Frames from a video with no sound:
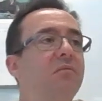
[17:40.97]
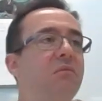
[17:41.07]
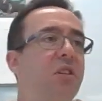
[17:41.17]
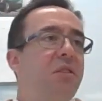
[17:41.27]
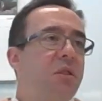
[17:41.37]

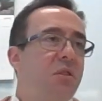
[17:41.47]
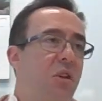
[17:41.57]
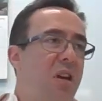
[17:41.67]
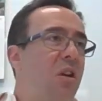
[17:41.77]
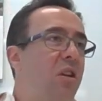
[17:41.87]
So this is
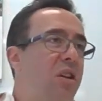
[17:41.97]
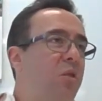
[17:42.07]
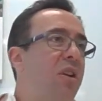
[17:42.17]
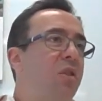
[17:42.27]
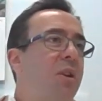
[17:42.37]
in early
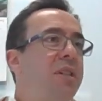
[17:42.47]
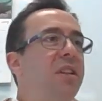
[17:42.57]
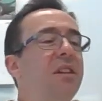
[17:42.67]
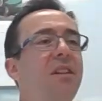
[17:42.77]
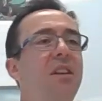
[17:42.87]

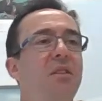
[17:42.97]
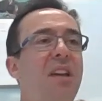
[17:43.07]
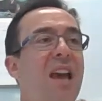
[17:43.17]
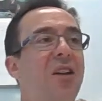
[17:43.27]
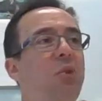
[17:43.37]
2020. You know,
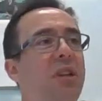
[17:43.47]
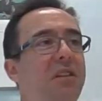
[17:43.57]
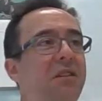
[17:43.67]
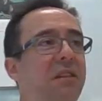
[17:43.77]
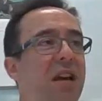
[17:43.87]
can
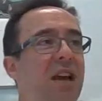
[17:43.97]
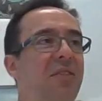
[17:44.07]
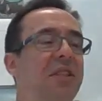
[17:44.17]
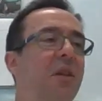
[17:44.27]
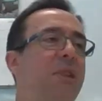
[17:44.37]
we can
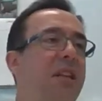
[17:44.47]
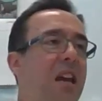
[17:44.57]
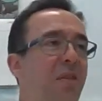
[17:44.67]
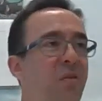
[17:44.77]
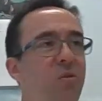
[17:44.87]
this company
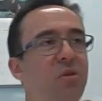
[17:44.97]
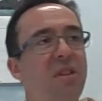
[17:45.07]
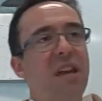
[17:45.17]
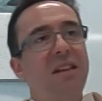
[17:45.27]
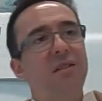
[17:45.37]
get through to
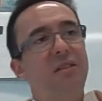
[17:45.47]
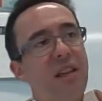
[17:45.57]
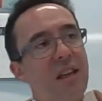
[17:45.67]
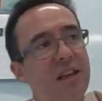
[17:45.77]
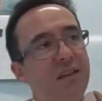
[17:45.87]
the end of the
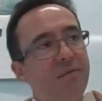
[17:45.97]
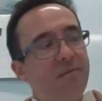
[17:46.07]
year?